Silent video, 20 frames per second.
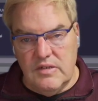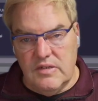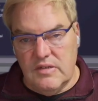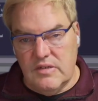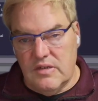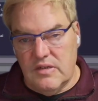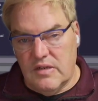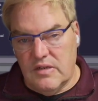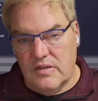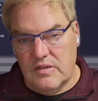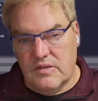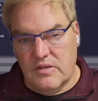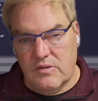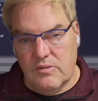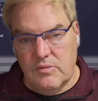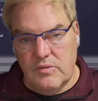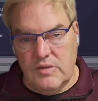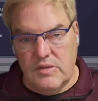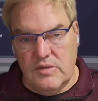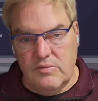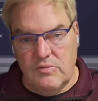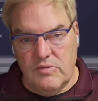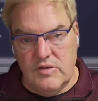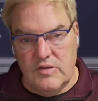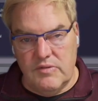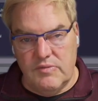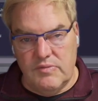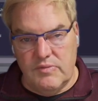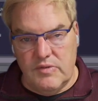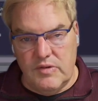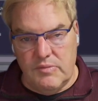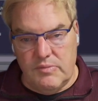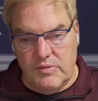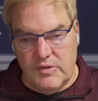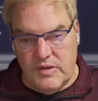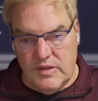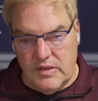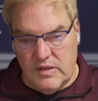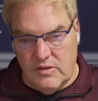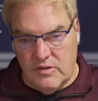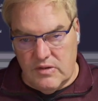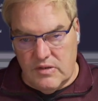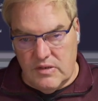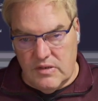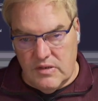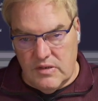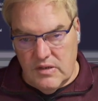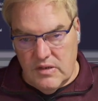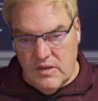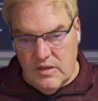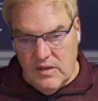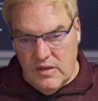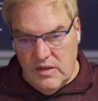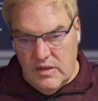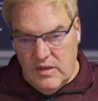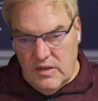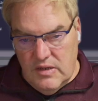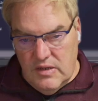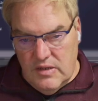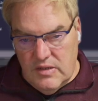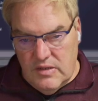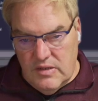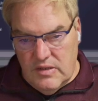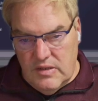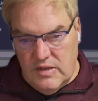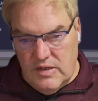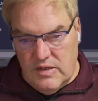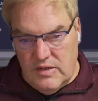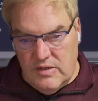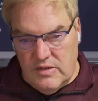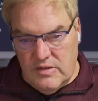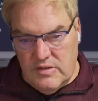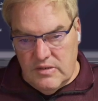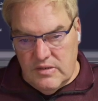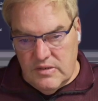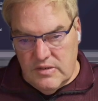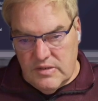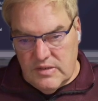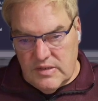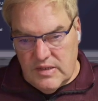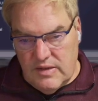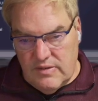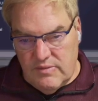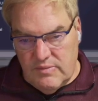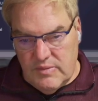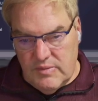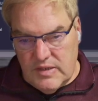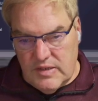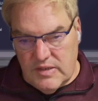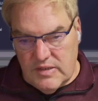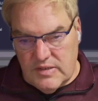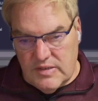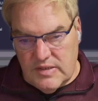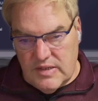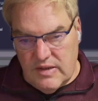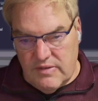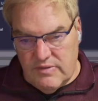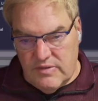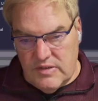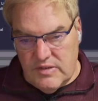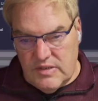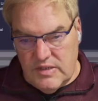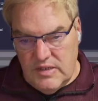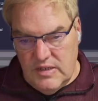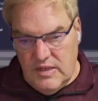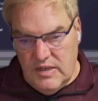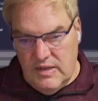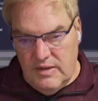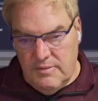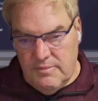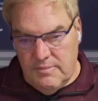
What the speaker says: Yeah, so we're pretty good there. 7, make it 70.